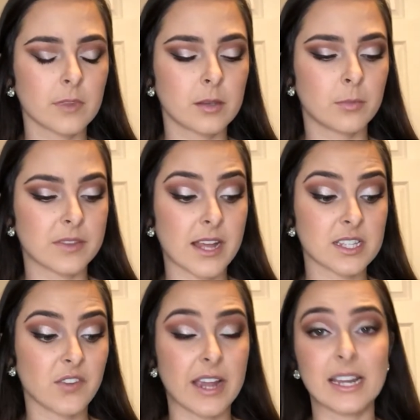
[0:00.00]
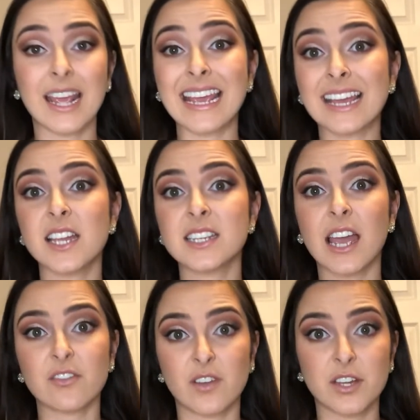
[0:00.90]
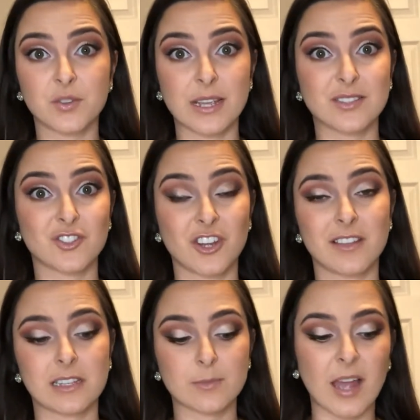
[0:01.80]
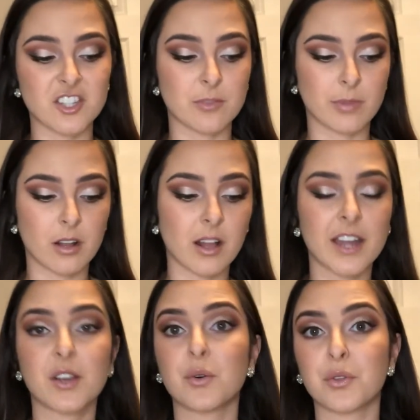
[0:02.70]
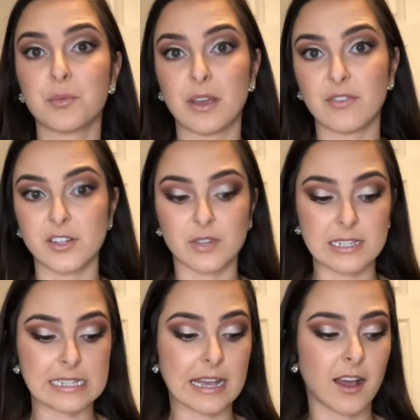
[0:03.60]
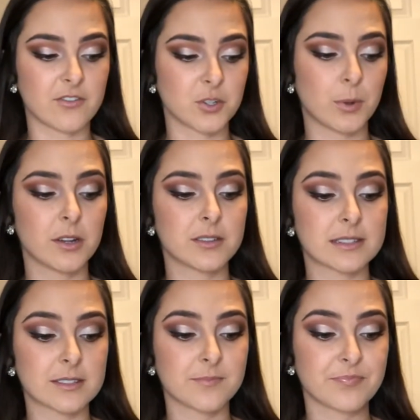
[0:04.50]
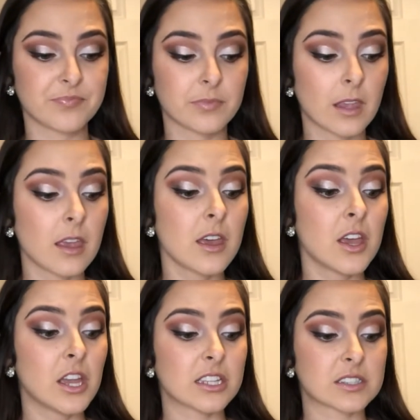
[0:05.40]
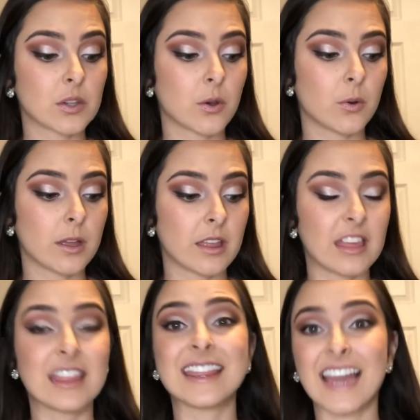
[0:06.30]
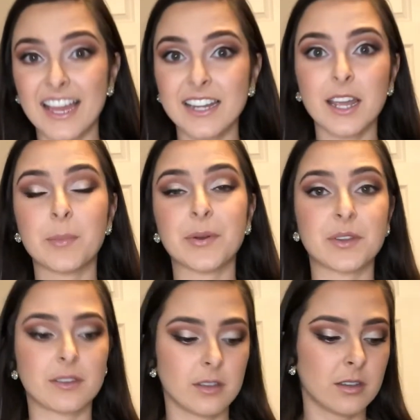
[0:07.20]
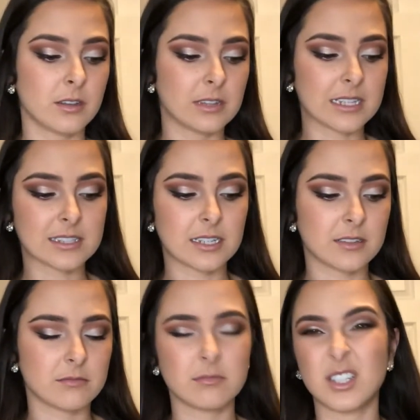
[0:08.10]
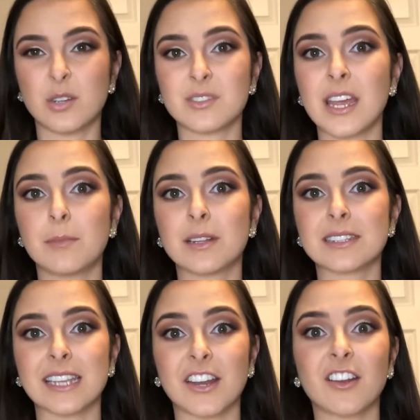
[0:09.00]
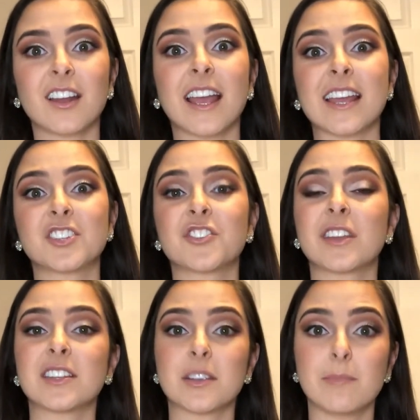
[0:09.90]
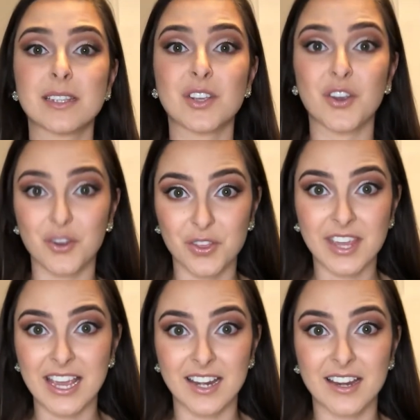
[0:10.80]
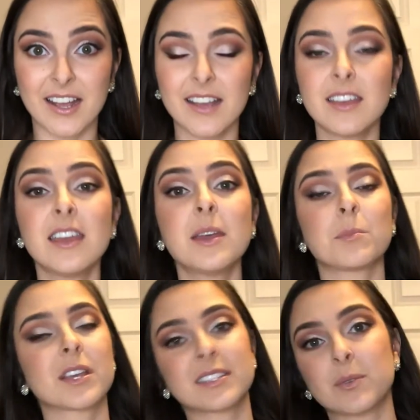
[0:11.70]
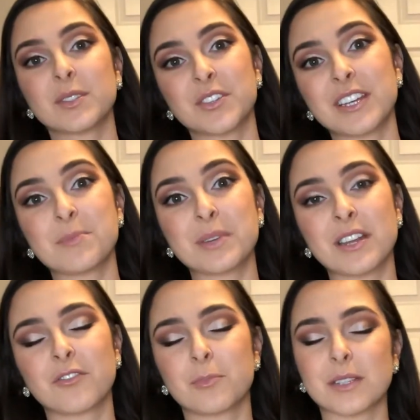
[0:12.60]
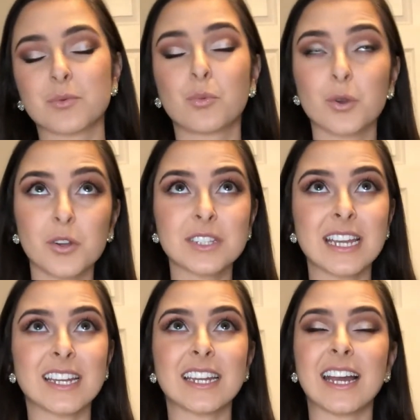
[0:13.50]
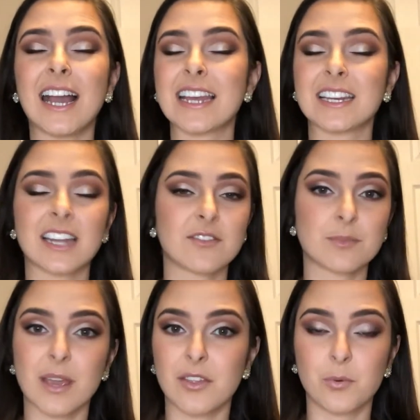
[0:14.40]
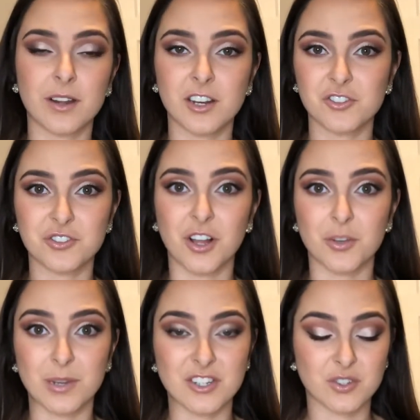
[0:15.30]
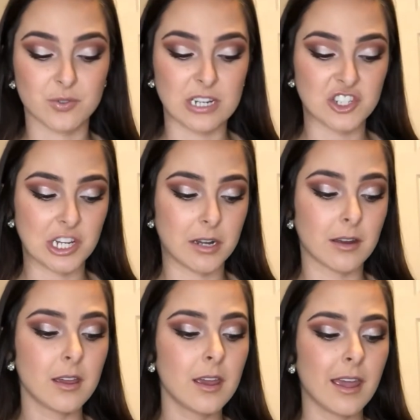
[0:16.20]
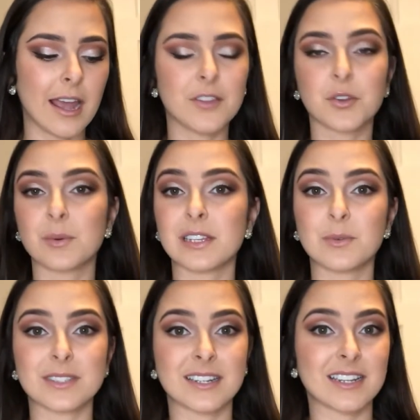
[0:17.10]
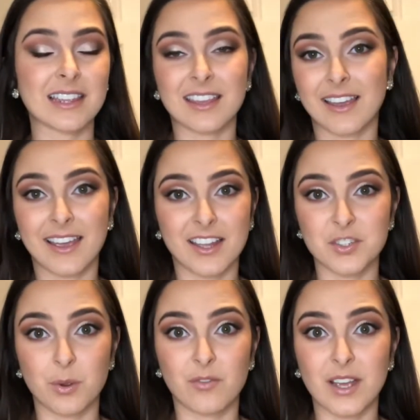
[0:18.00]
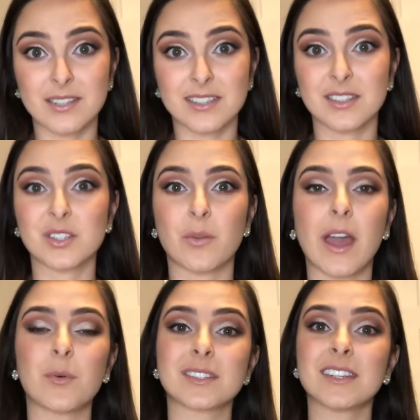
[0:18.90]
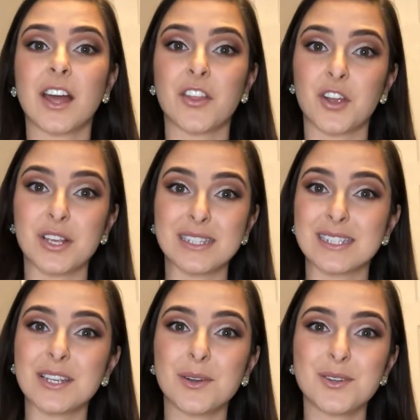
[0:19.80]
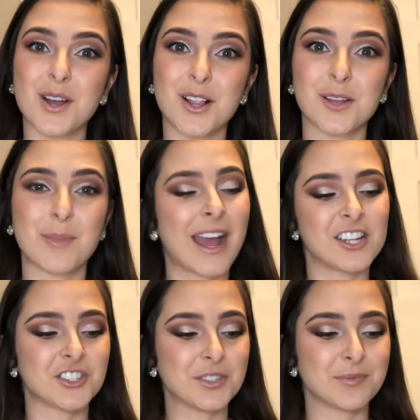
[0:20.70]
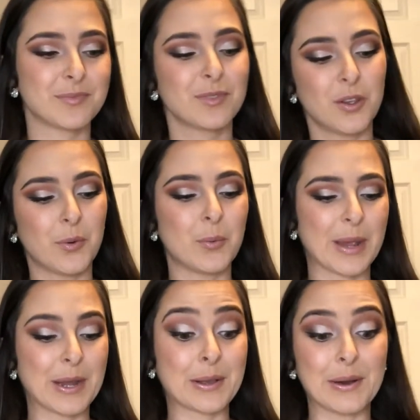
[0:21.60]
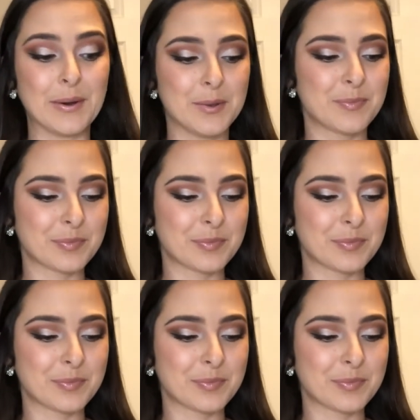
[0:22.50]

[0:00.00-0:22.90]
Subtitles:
But that's fine. And I fundraised during this pageant, but I'll kind of go through my fundraising afterwards. So then about less than 10 months later, I entered into Miss Earth Canada. Because I was already competing for Miss World Canada, I didn't have to pay the $100 registration, and there really wasn't anything I had to invest in, so that was another $0 pageant. Way to go.